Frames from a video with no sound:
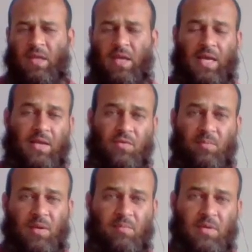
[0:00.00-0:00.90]
And
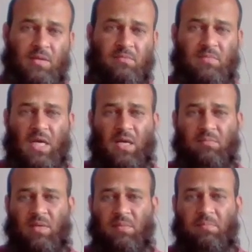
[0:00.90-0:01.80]
remember,
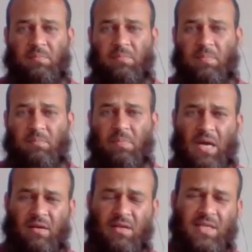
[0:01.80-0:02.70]

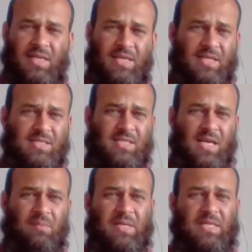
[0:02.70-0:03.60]
barley is
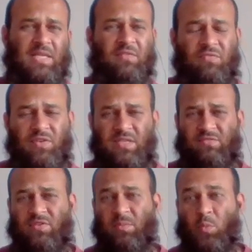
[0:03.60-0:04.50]
a bit different
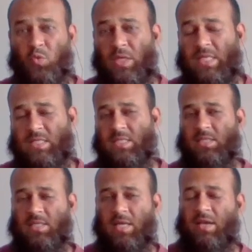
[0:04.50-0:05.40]
from wheat.
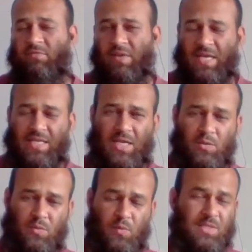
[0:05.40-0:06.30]
Find out
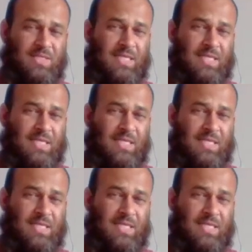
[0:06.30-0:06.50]
what's the